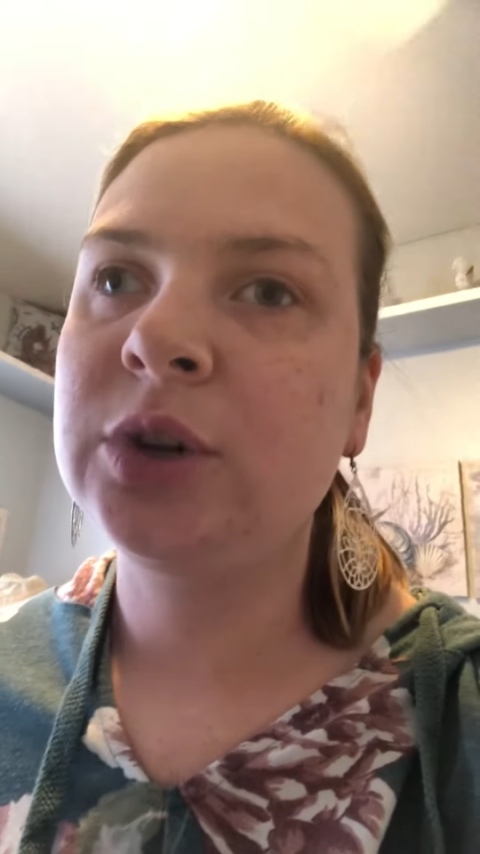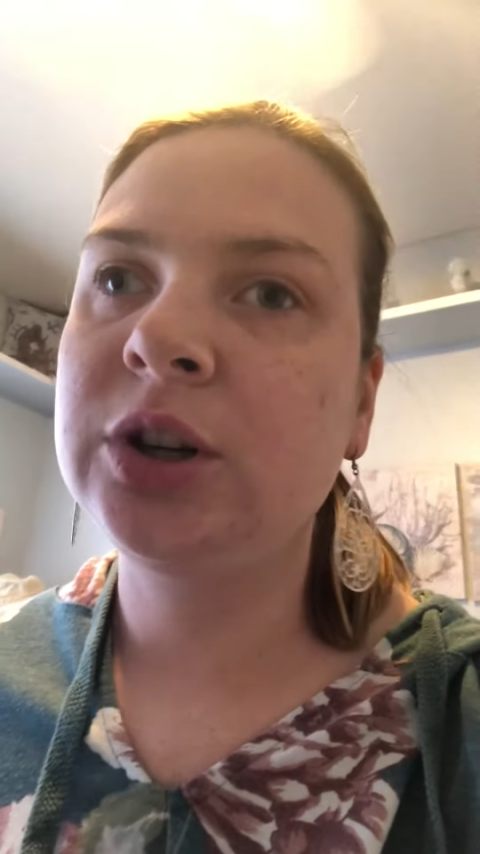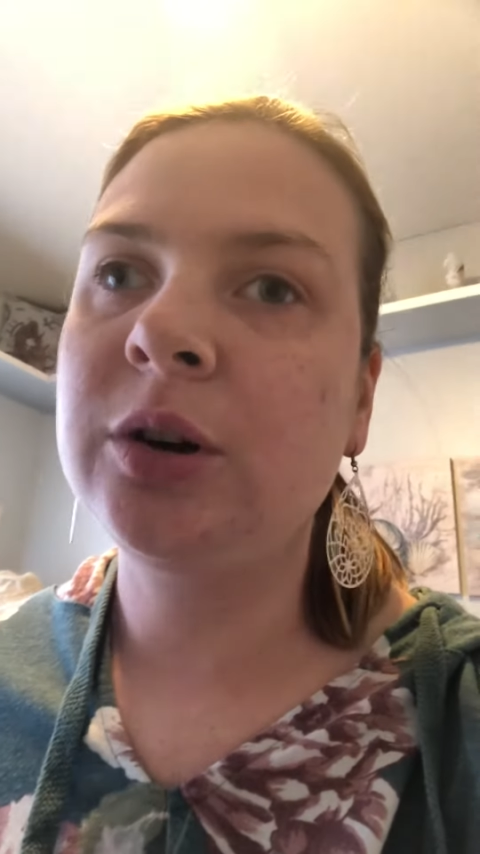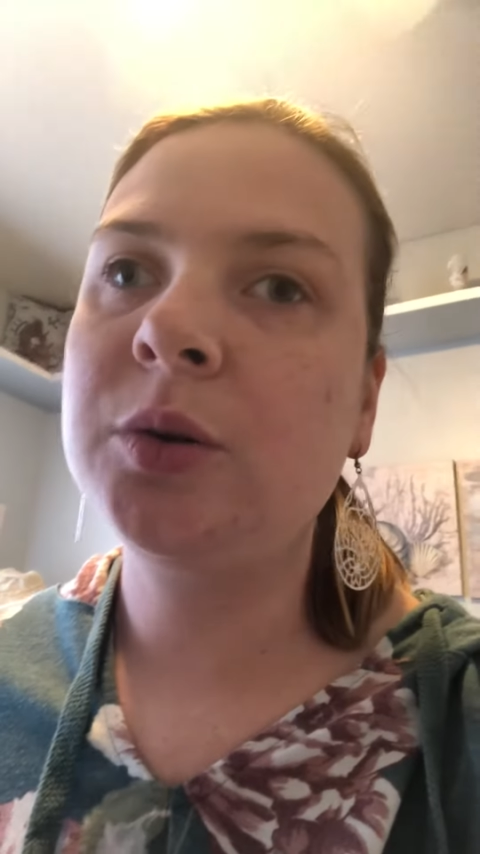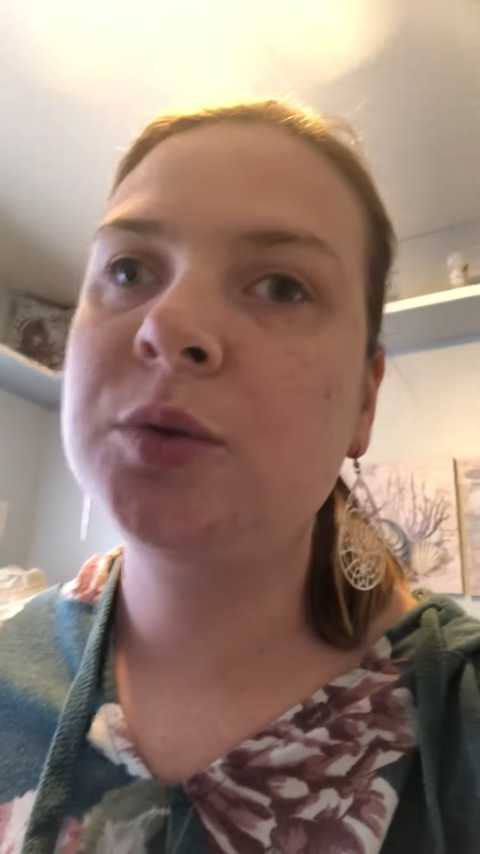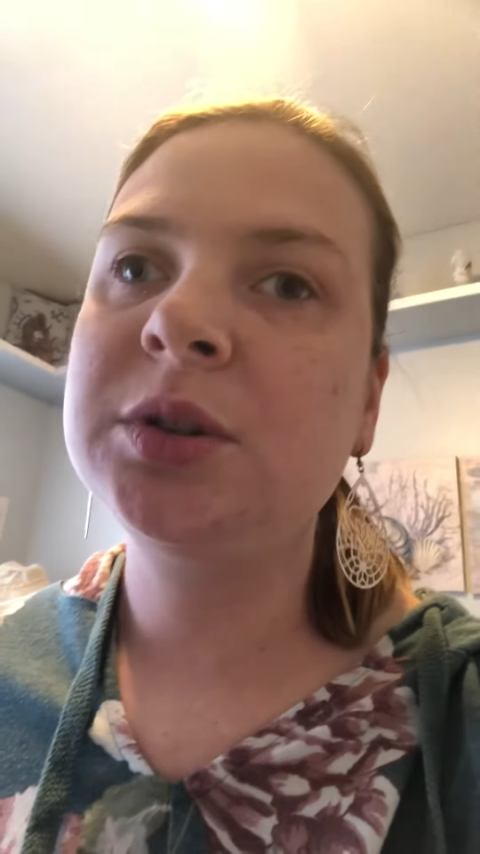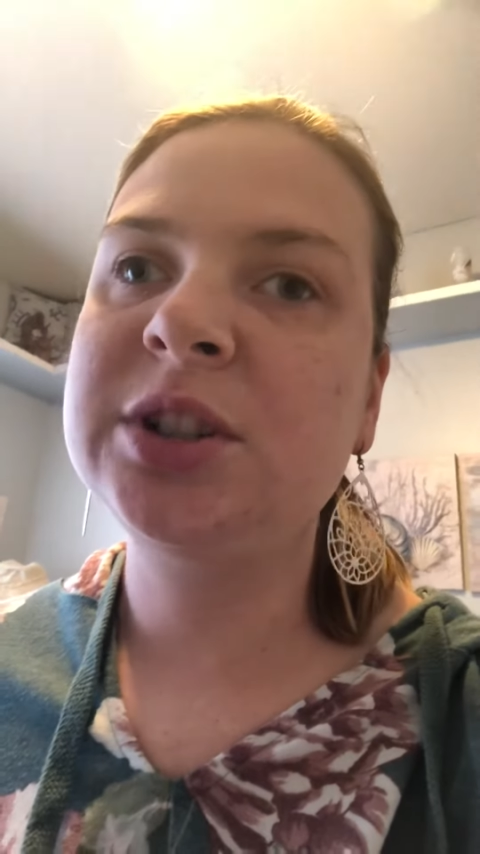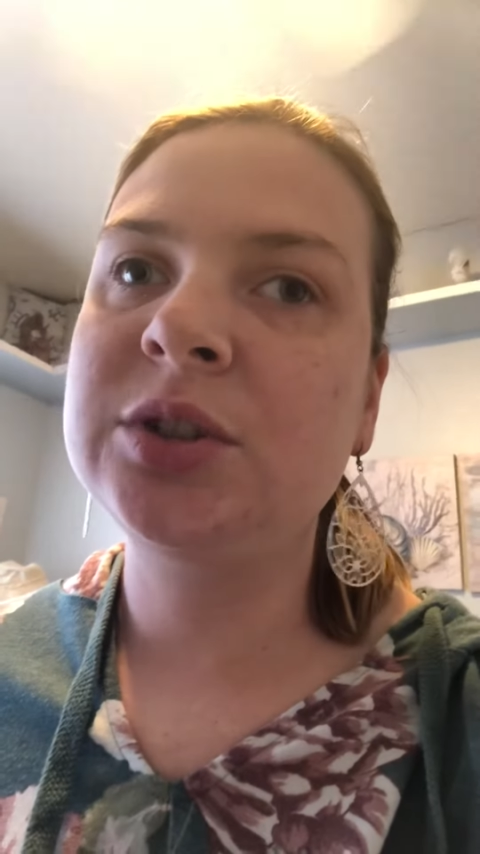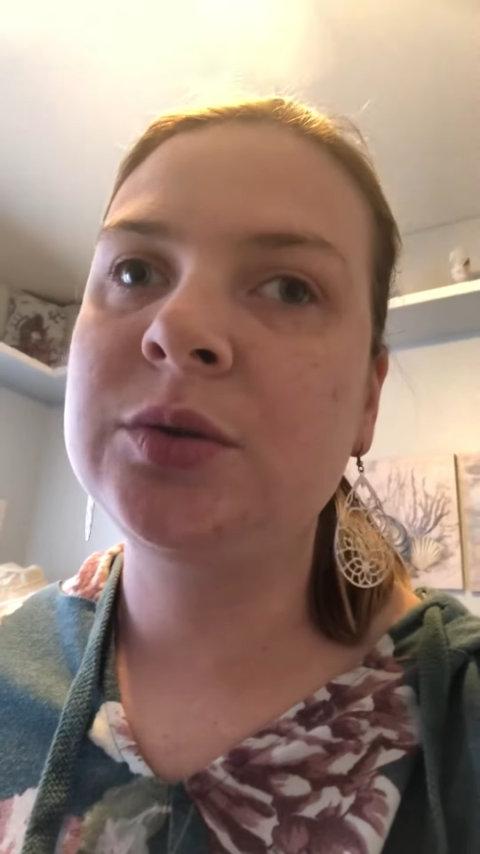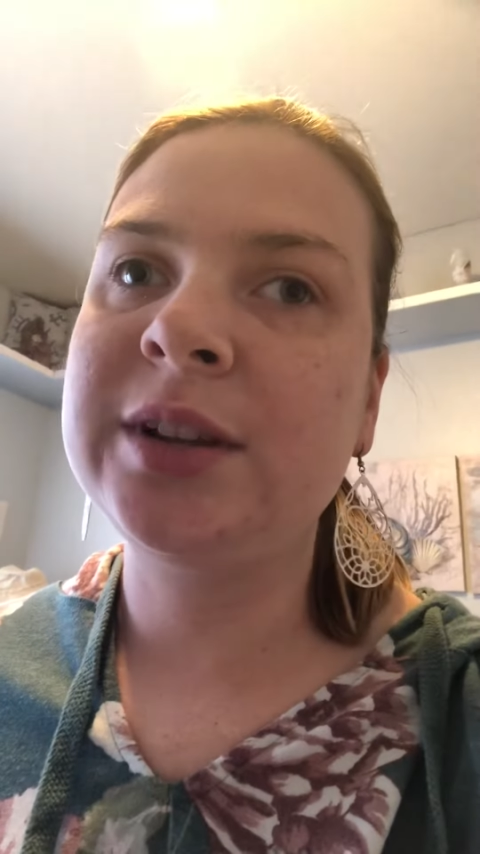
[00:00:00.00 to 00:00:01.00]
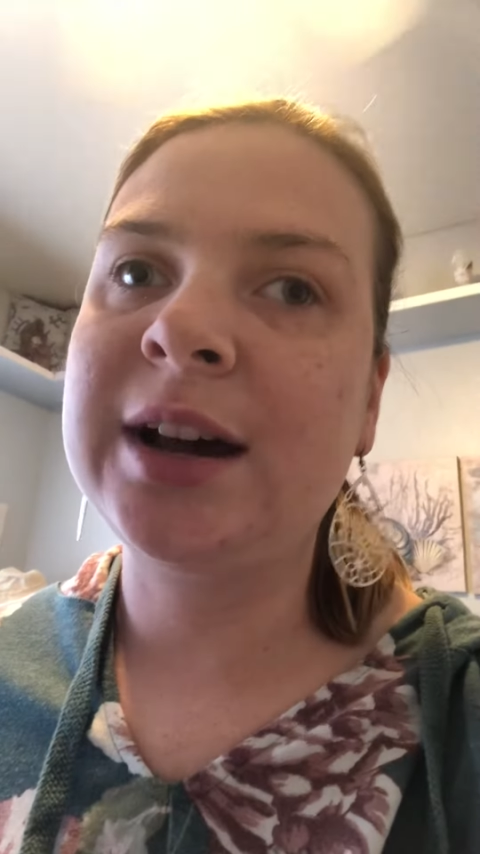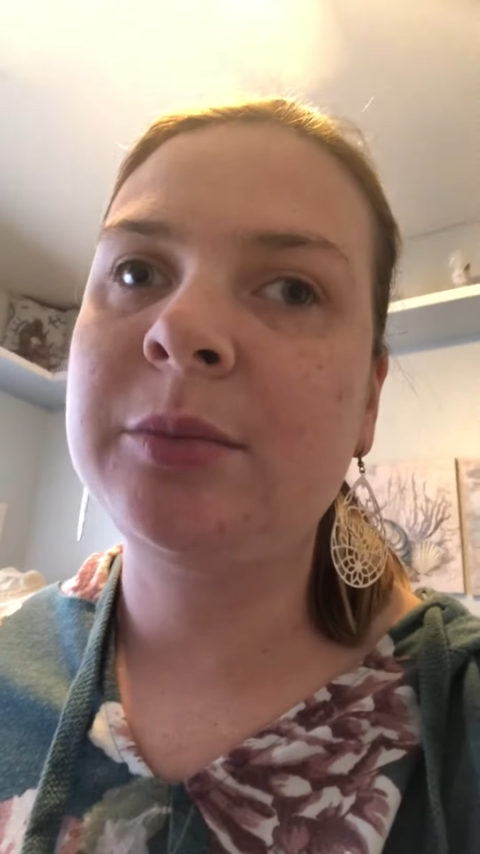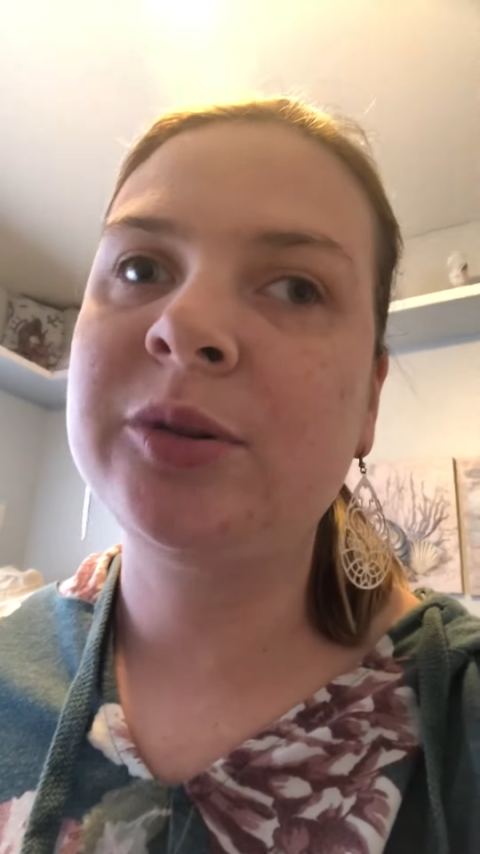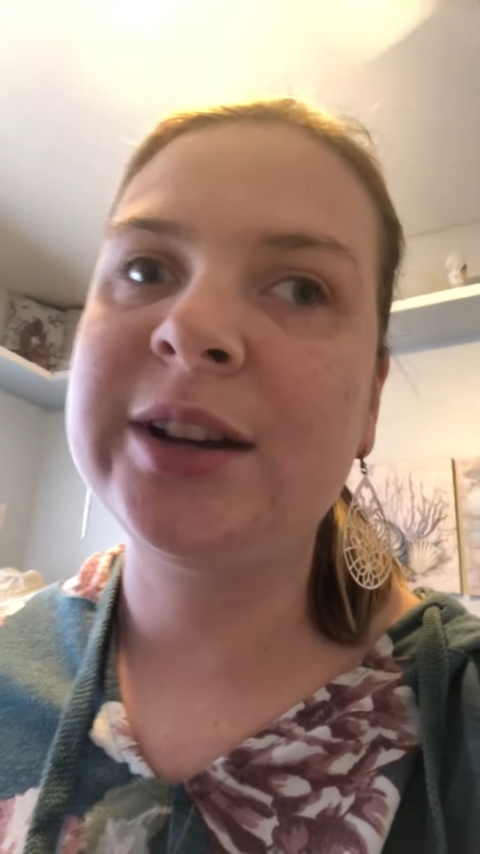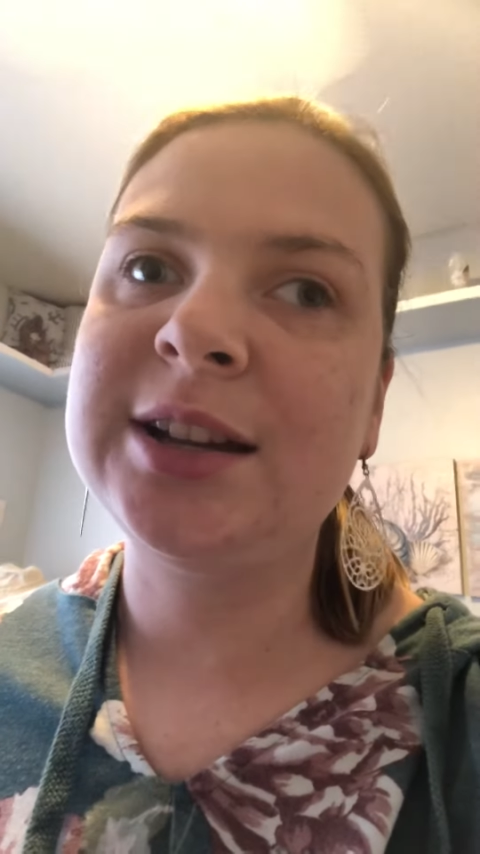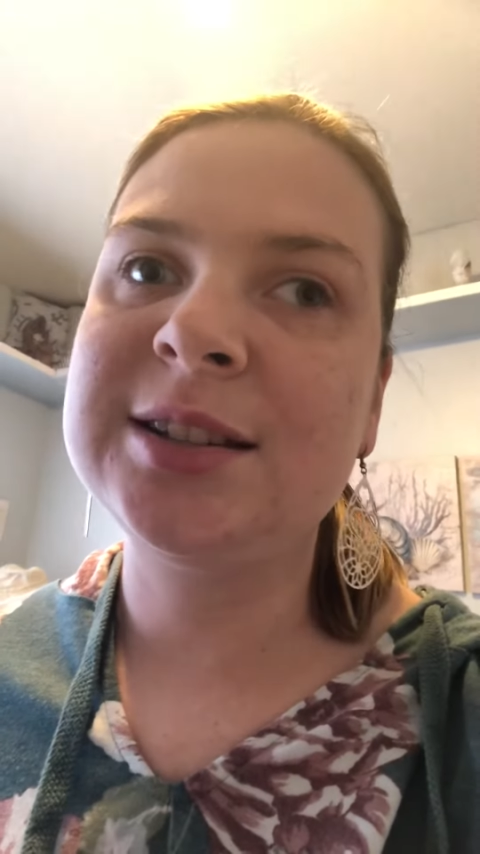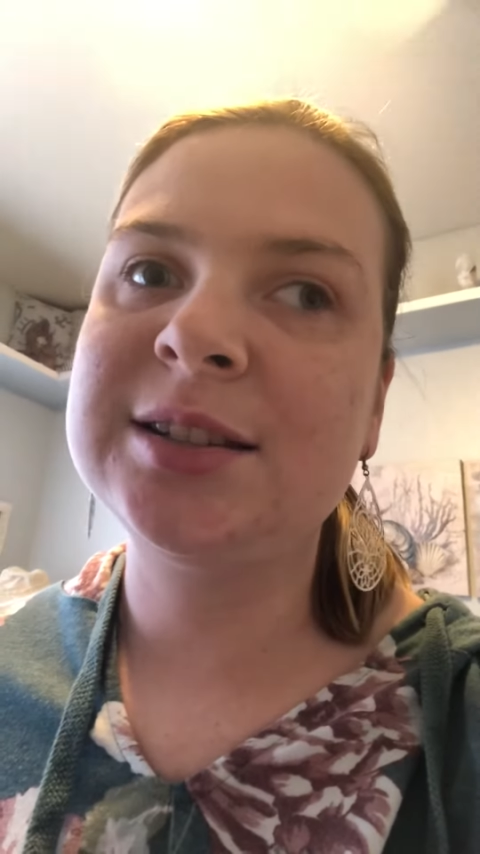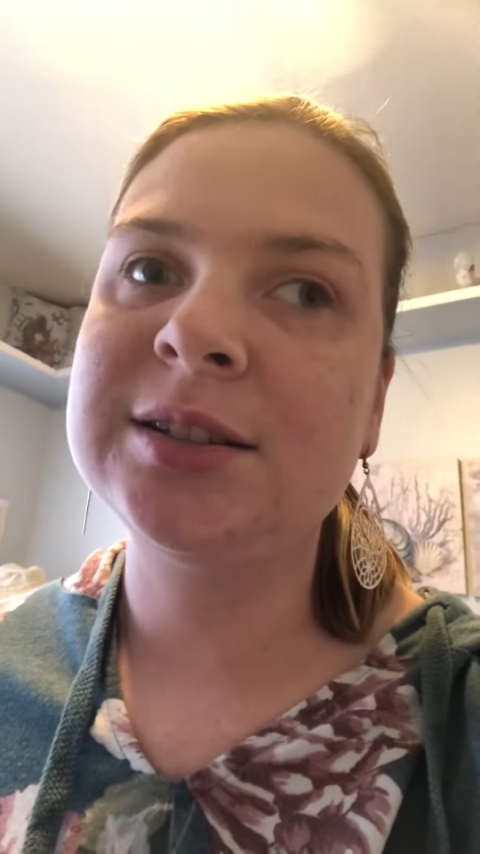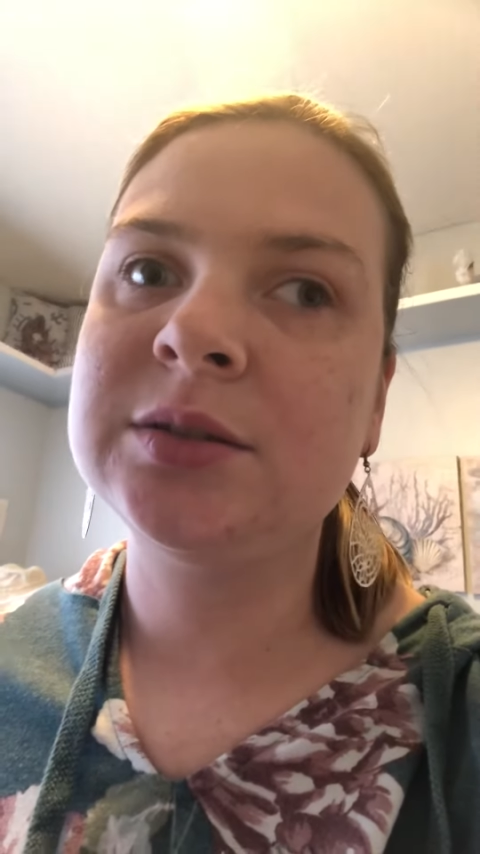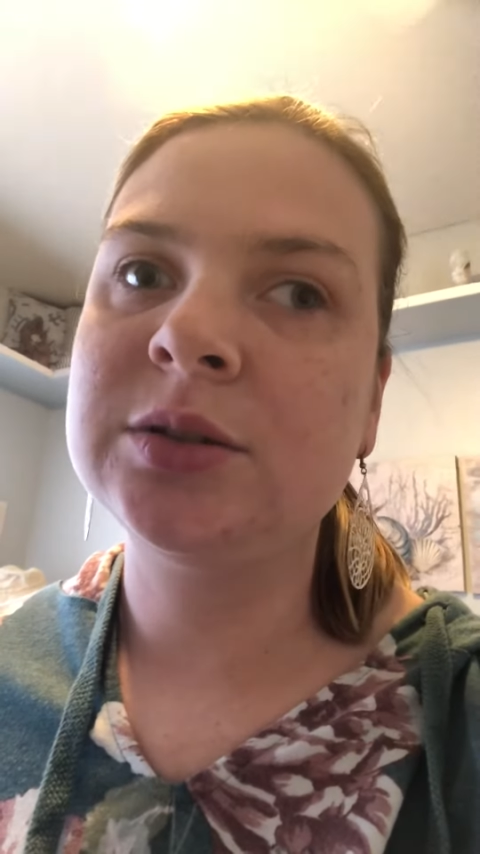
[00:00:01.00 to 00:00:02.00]
go to that
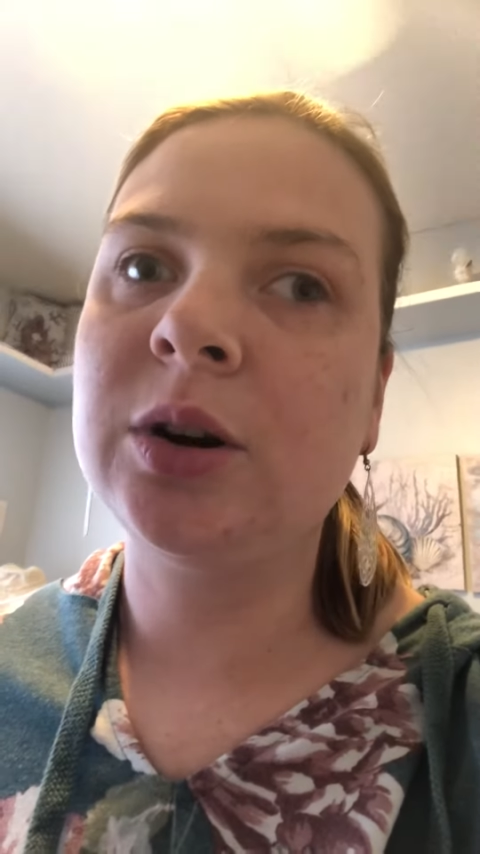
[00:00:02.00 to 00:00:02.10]
place